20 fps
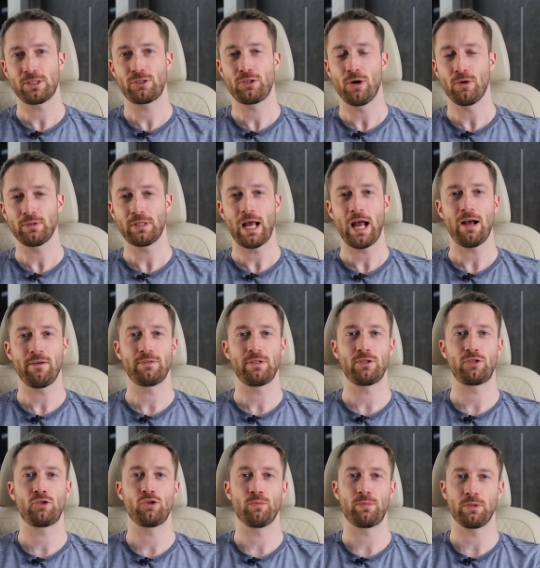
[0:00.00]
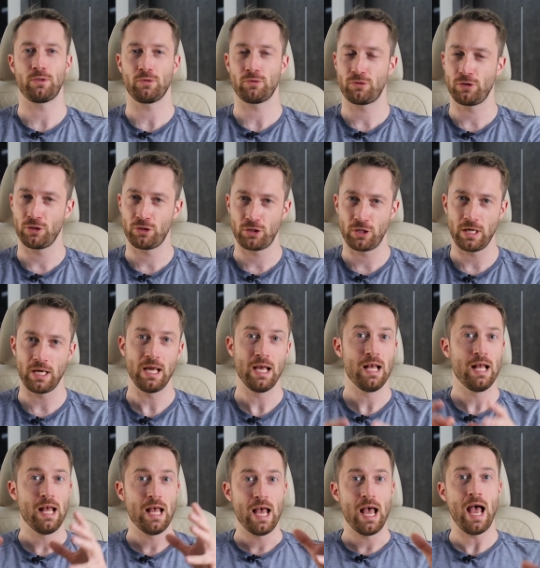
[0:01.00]
don't have the Super Duke GT
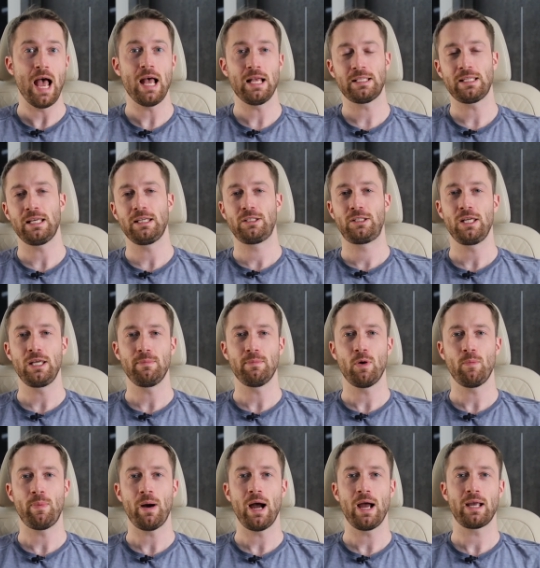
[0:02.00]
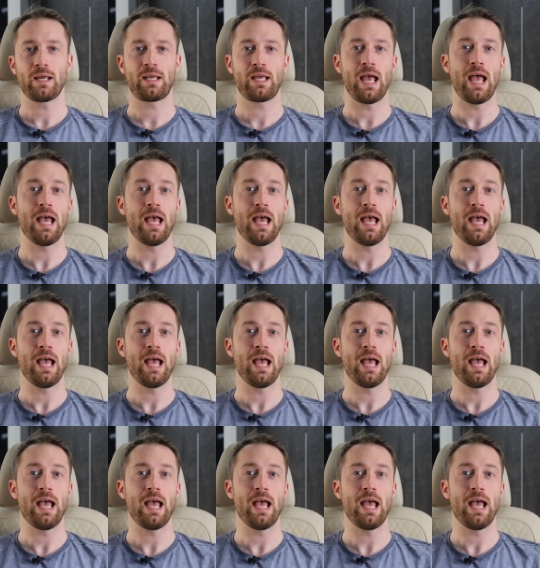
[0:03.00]
as a demo bike,